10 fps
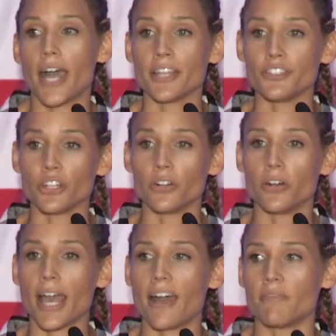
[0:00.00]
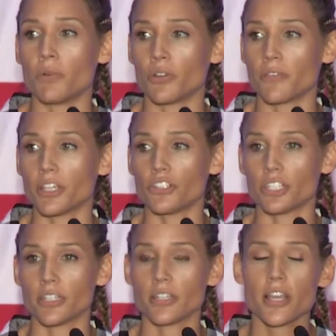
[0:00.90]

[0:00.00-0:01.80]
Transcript: I don't have motivation.